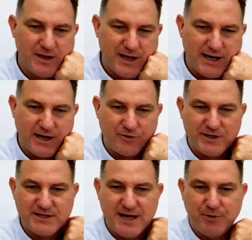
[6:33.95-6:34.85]
Another
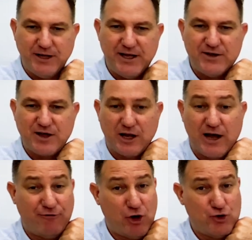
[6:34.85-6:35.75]
example is a
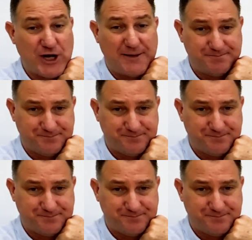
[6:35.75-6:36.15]
flowchart.